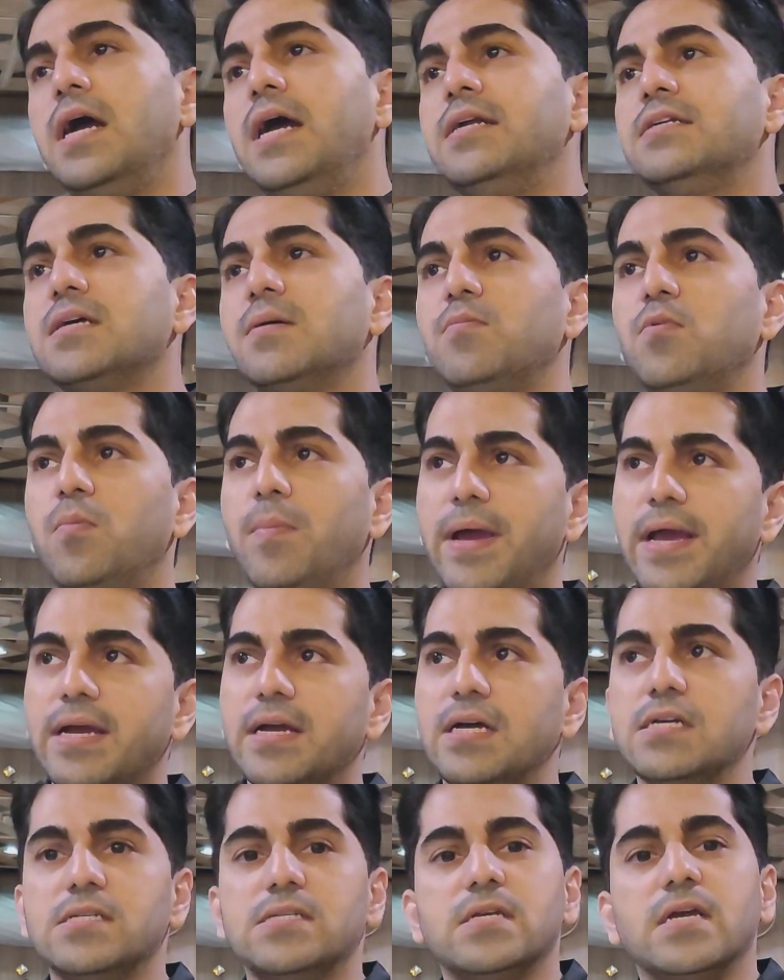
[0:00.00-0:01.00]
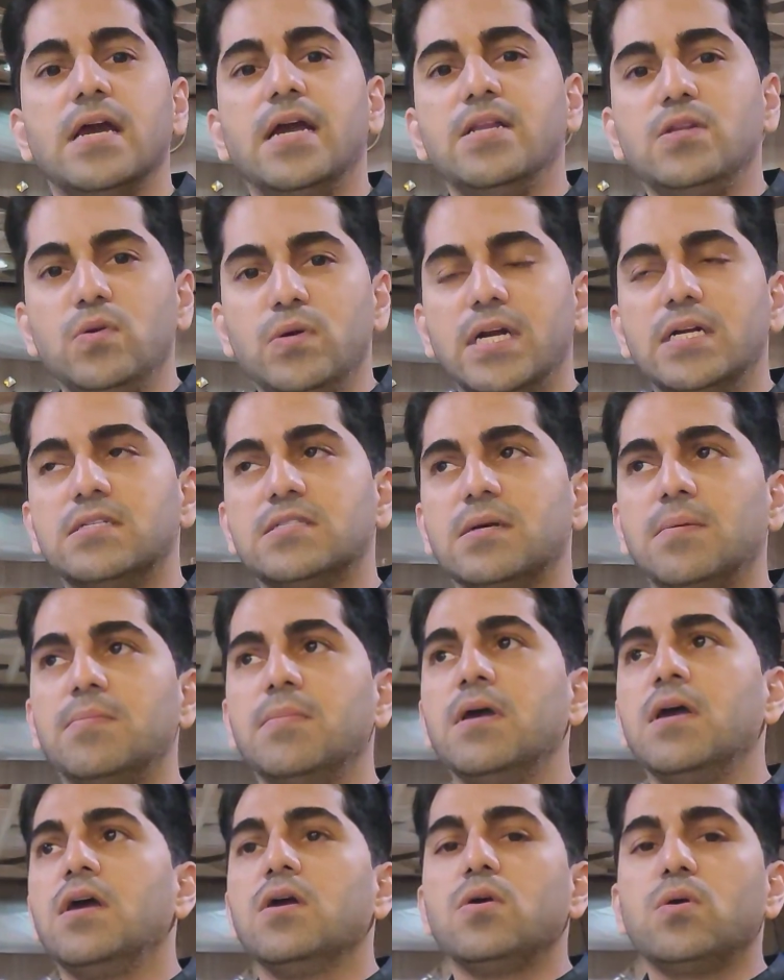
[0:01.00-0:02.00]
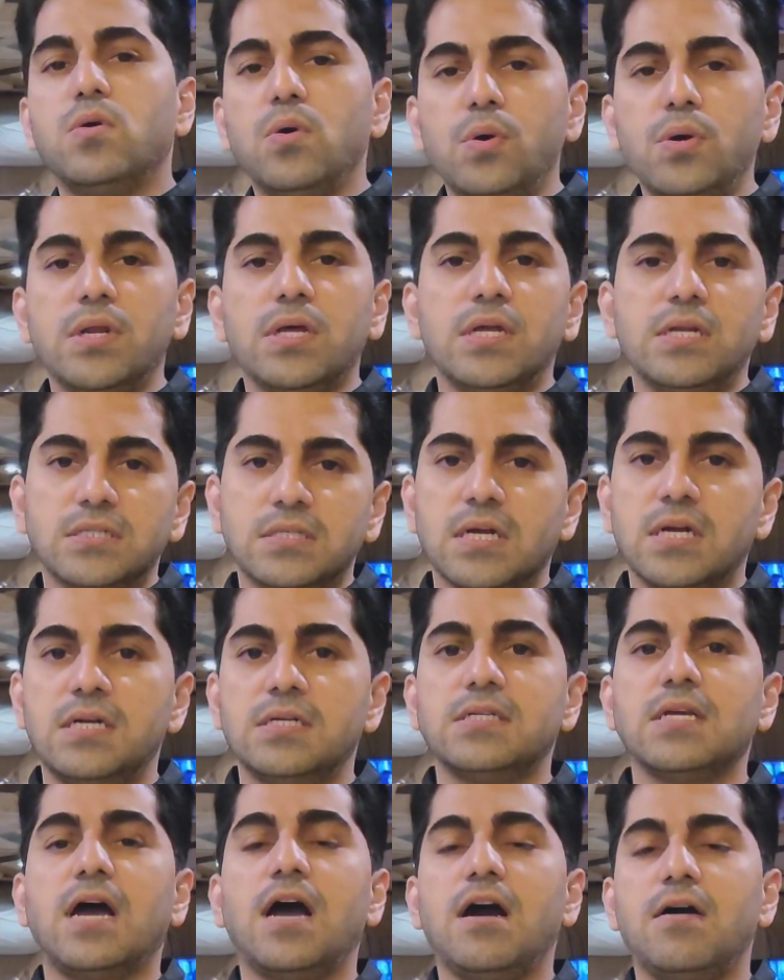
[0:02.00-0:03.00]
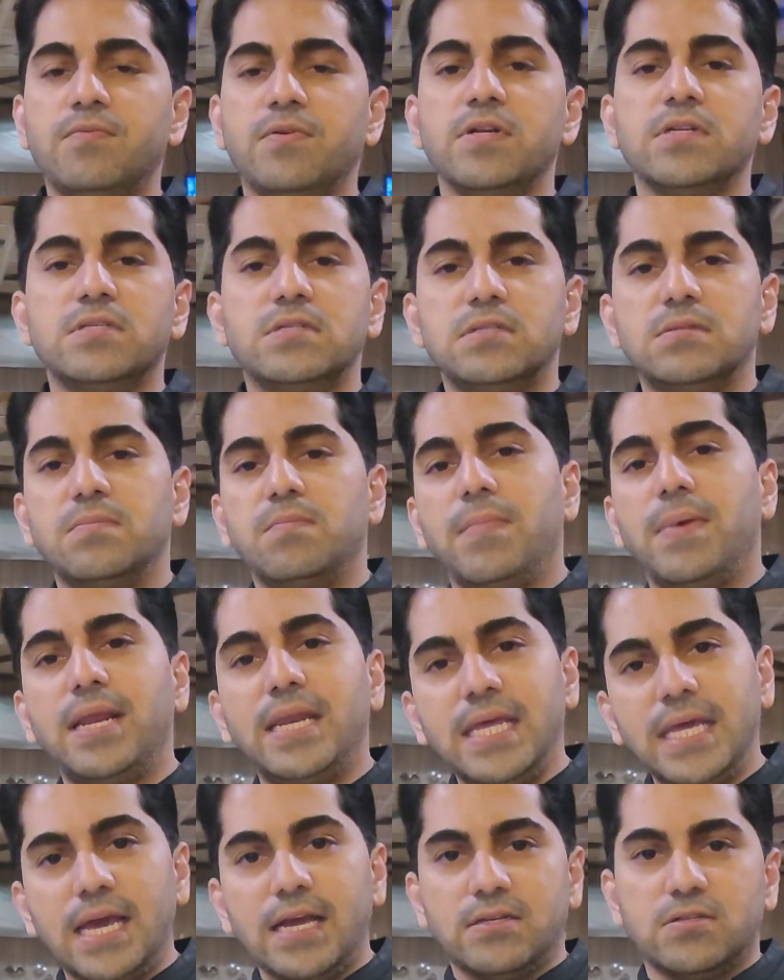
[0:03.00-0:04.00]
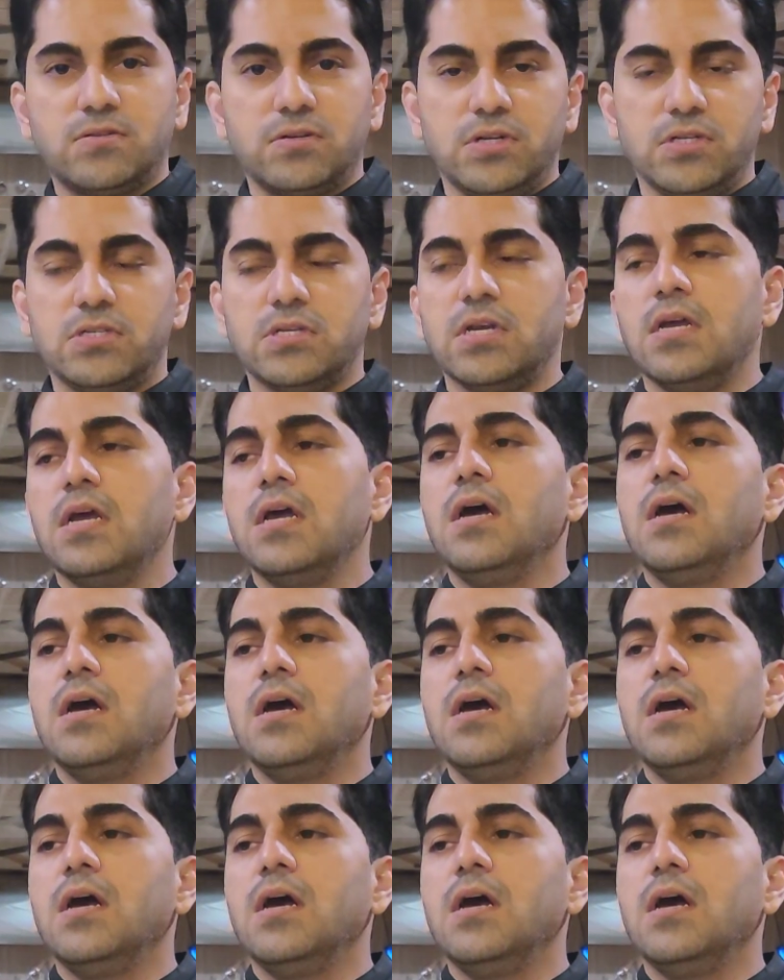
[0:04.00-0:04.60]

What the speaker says: and some omegas, and you get some good results after many x-rays.